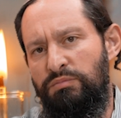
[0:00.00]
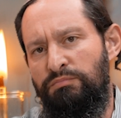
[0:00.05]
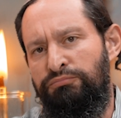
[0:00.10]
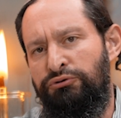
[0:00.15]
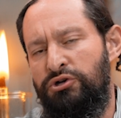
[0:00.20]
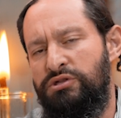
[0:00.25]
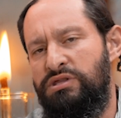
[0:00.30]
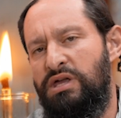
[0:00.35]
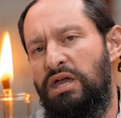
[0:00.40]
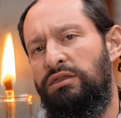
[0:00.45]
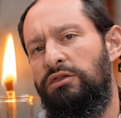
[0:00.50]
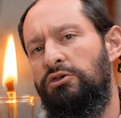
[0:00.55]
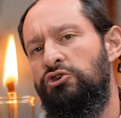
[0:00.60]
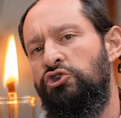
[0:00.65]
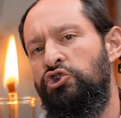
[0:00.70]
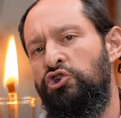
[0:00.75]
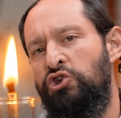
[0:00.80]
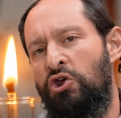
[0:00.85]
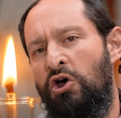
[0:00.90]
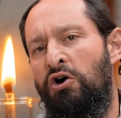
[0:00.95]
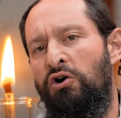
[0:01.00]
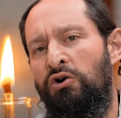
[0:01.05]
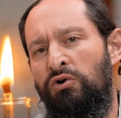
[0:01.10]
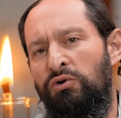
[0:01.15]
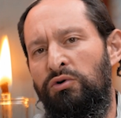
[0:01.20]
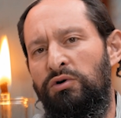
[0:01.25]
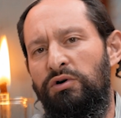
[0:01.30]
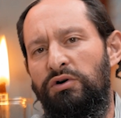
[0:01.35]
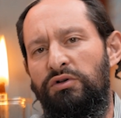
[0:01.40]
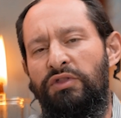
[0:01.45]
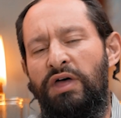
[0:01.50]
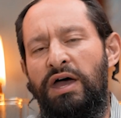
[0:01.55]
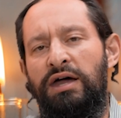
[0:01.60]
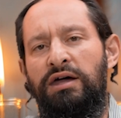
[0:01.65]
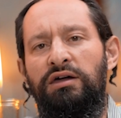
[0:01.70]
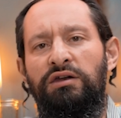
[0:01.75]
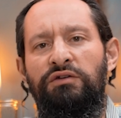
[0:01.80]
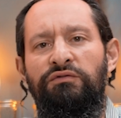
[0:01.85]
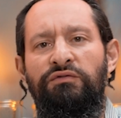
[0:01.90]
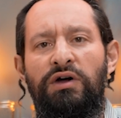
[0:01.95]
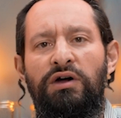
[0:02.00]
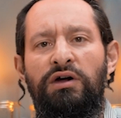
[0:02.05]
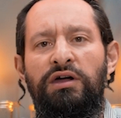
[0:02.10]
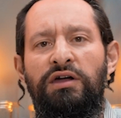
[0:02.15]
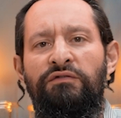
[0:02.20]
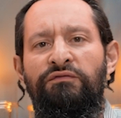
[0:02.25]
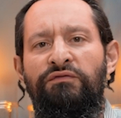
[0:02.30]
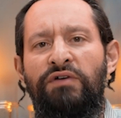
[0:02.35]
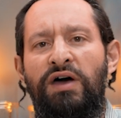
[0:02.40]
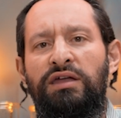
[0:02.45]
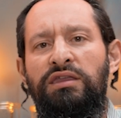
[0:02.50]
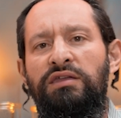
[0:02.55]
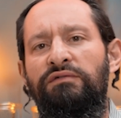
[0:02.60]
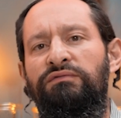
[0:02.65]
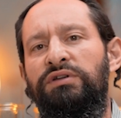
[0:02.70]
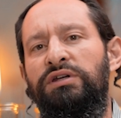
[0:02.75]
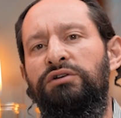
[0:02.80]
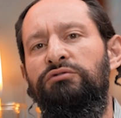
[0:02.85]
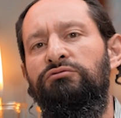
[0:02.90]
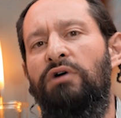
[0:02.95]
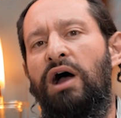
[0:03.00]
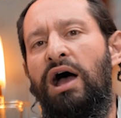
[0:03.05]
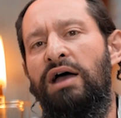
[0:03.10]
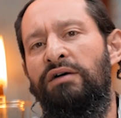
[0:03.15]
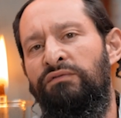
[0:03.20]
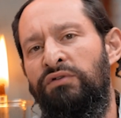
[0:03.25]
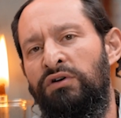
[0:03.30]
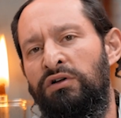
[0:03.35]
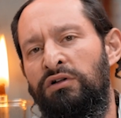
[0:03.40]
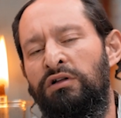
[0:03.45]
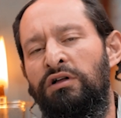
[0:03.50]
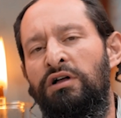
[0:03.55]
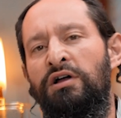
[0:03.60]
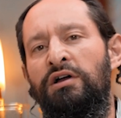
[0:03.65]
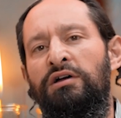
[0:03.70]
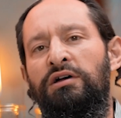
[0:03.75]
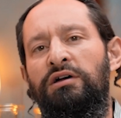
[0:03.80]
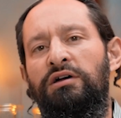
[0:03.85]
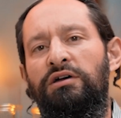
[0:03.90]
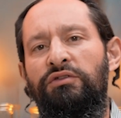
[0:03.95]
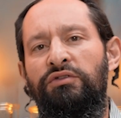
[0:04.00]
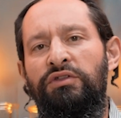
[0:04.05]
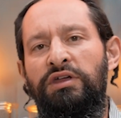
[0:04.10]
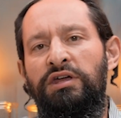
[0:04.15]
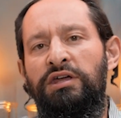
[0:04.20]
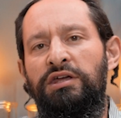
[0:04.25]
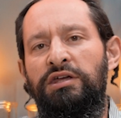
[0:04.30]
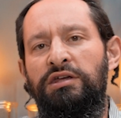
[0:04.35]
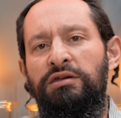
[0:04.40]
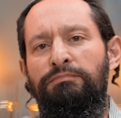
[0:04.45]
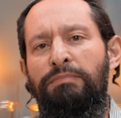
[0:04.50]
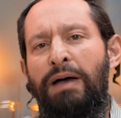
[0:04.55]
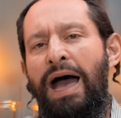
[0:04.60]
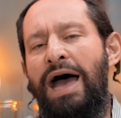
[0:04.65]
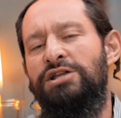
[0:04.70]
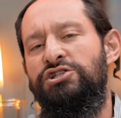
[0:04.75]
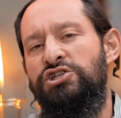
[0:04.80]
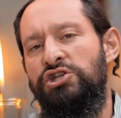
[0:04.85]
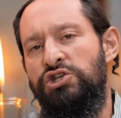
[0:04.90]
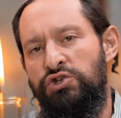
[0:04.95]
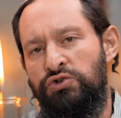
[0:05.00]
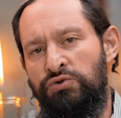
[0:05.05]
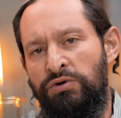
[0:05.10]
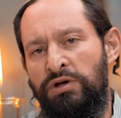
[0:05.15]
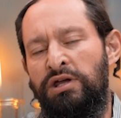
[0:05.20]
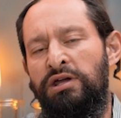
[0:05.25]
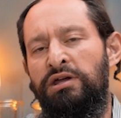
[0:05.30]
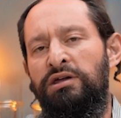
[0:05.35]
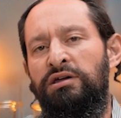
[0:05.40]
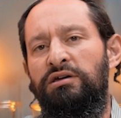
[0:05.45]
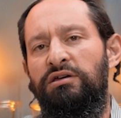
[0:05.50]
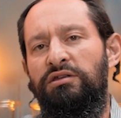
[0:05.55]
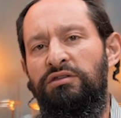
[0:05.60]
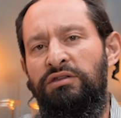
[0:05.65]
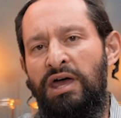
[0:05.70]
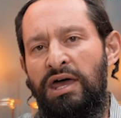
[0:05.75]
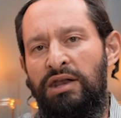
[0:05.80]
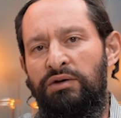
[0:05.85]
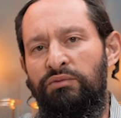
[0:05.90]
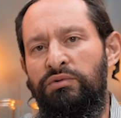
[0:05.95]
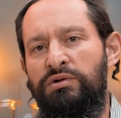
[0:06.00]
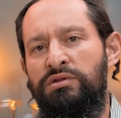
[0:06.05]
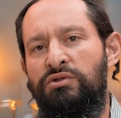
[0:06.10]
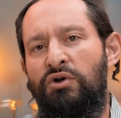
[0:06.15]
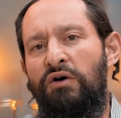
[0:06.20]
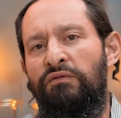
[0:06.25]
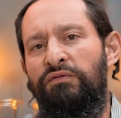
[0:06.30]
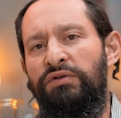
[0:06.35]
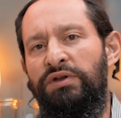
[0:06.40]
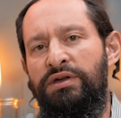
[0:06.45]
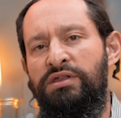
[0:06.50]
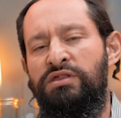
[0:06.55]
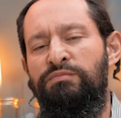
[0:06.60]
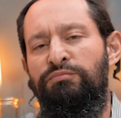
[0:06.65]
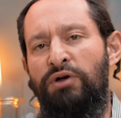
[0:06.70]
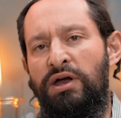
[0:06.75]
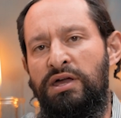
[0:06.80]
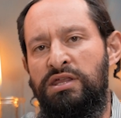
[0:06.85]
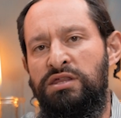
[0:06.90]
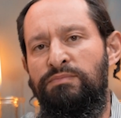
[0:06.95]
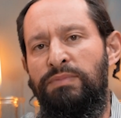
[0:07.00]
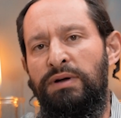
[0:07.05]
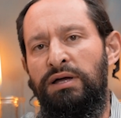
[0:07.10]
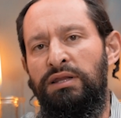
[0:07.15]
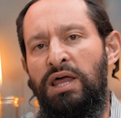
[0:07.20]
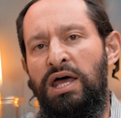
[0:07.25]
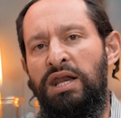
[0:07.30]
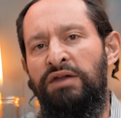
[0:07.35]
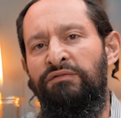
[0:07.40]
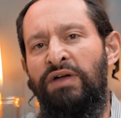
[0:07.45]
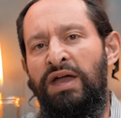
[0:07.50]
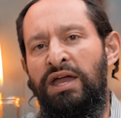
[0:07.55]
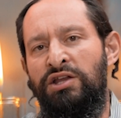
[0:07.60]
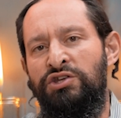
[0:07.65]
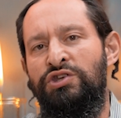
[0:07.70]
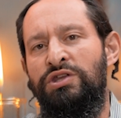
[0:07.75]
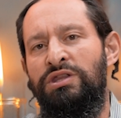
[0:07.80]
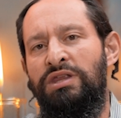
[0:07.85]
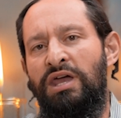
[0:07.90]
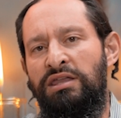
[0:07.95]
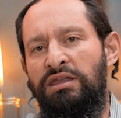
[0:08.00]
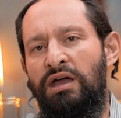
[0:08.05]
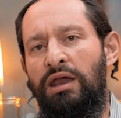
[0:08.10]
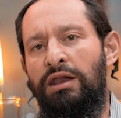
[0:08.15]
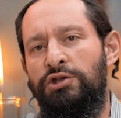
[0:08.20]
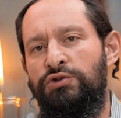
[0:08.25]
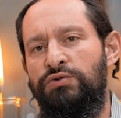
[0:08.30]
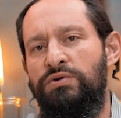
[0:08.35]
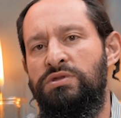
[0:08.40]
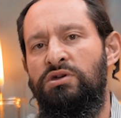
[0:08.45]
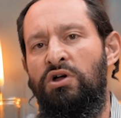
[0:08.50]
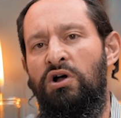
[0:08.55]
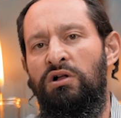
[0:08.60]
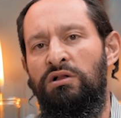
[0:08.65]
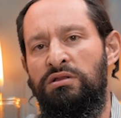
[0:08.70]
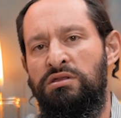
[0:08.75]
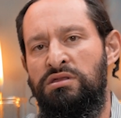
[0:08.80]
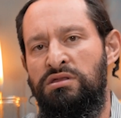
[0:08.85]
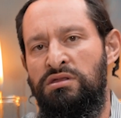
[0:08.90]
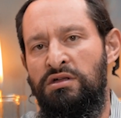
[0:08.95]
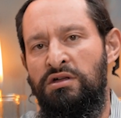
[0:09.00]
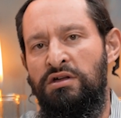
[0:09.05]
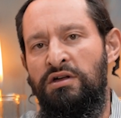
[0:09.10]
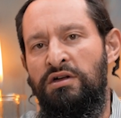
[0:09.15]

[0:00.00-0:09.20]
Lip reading: present a show that could very effectively rival the pageantry that was often expressed by a lot of ancient idolatrous cults.